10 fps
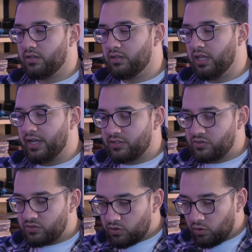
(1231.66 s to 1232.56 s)
like
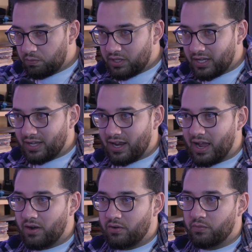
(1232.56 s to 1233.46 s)
sculpting it
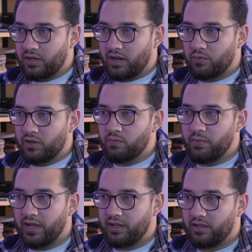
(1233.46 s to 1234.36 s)
out and whatnot, were you
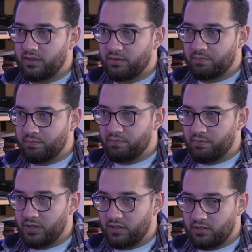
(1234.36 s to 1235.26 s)
making
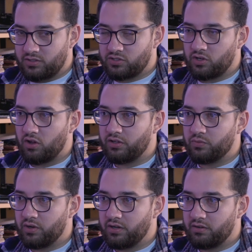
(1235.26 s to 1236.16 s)
the solid
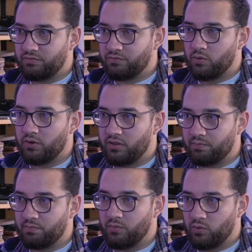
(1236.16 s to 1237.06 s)
one for
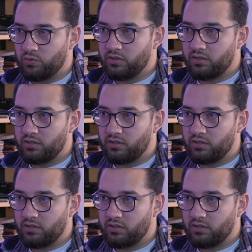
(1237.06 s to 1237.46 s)
the mold?